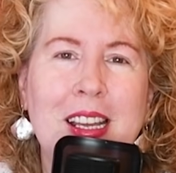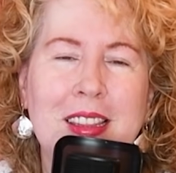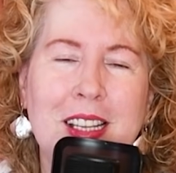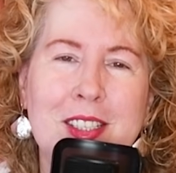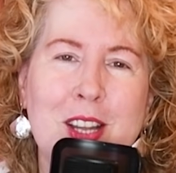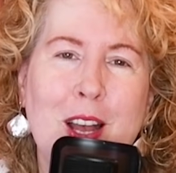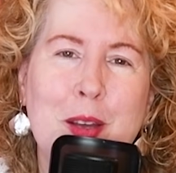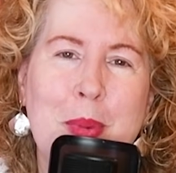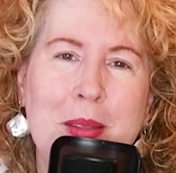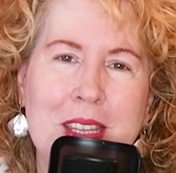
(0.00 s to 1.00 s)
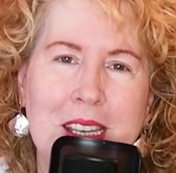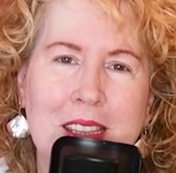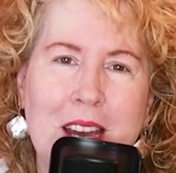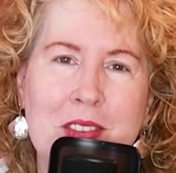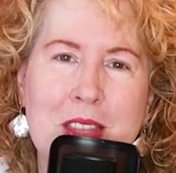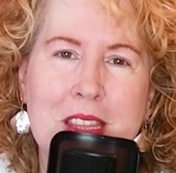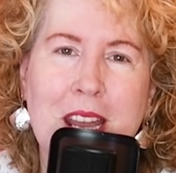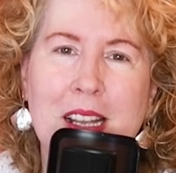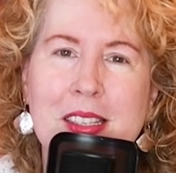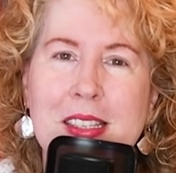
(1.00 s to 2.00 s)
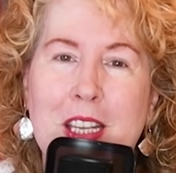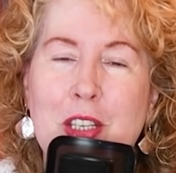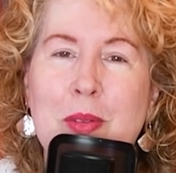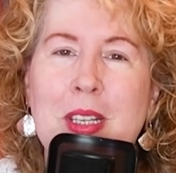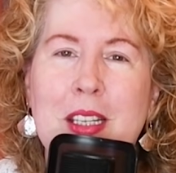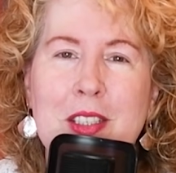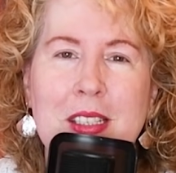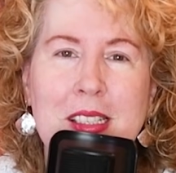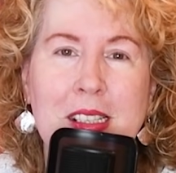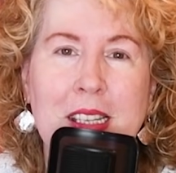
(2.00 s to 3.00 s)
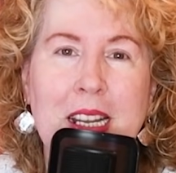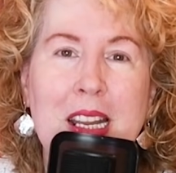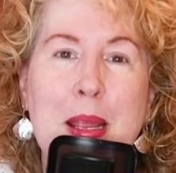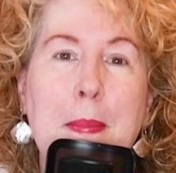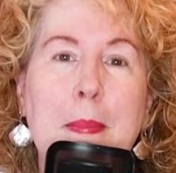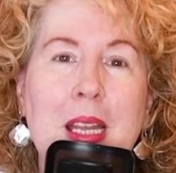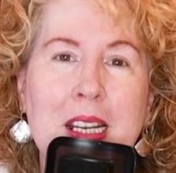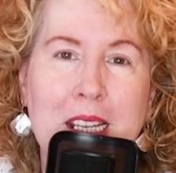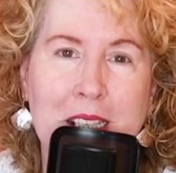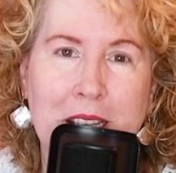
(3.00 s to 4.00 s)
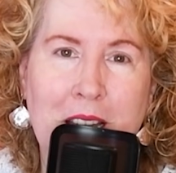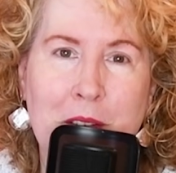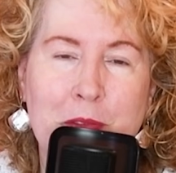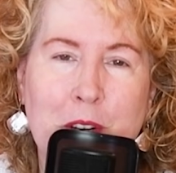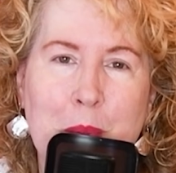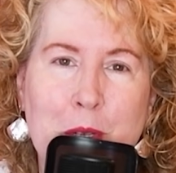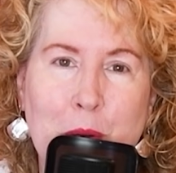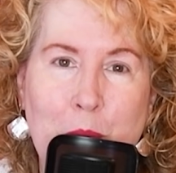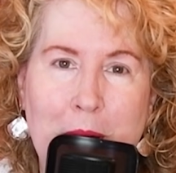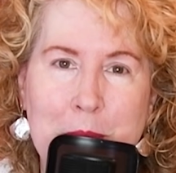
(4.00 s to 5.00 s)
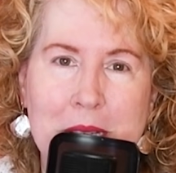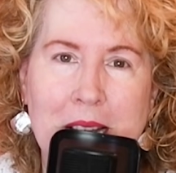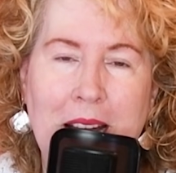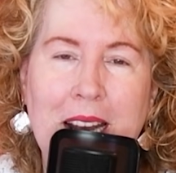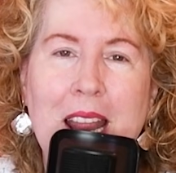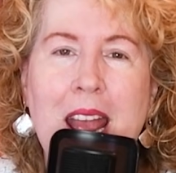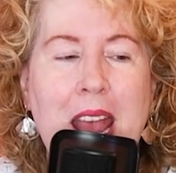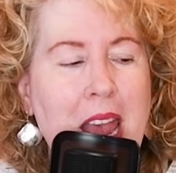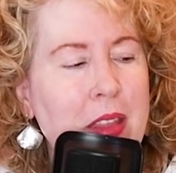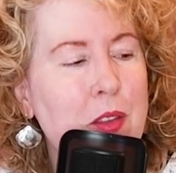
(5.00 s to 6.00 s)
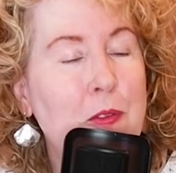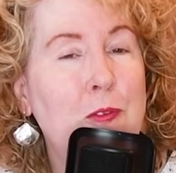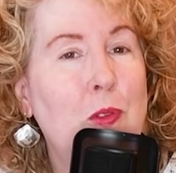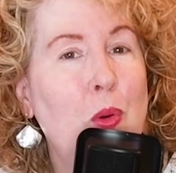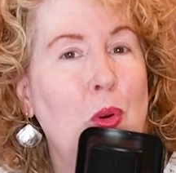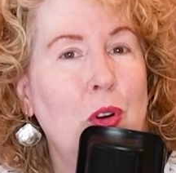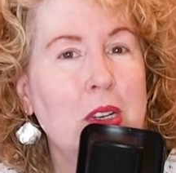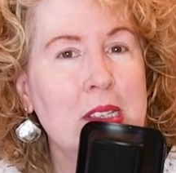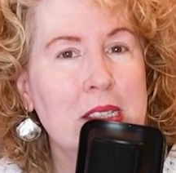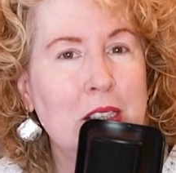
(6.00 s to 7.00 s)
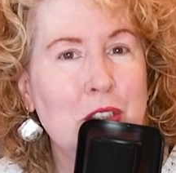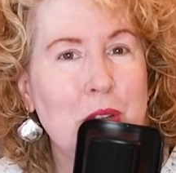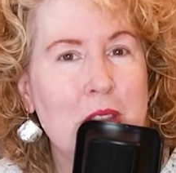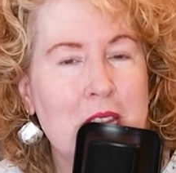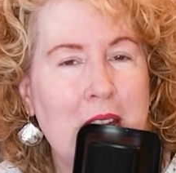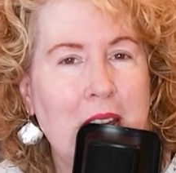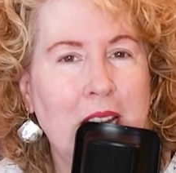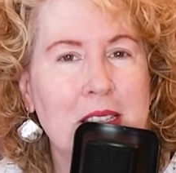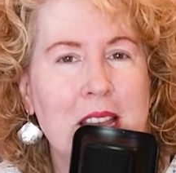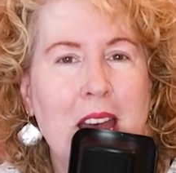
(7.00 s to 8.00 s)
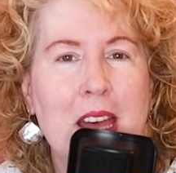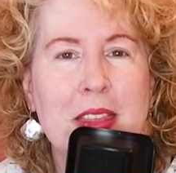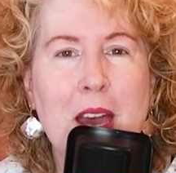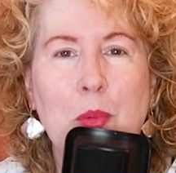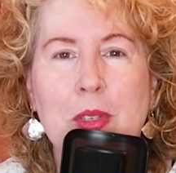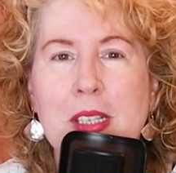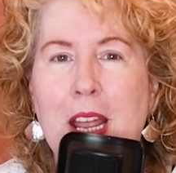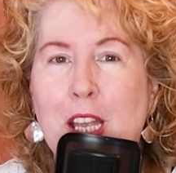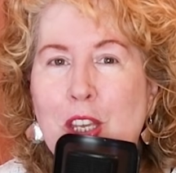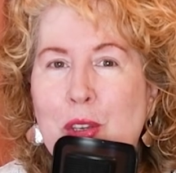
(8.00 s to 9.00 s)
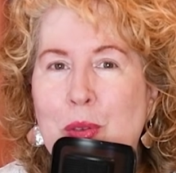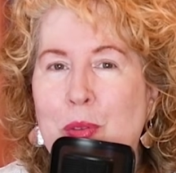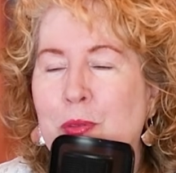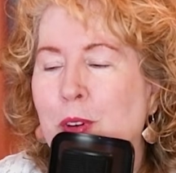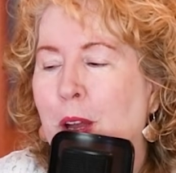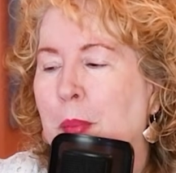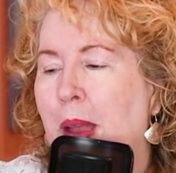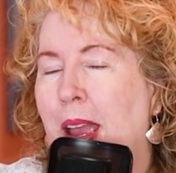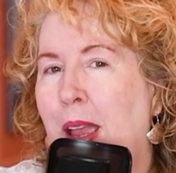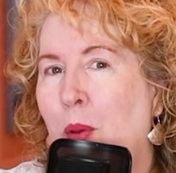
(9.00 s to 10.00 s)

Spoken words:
Let's talk about the 11 things that you need to delete immediately from your website and the 4 essential things that will take you from a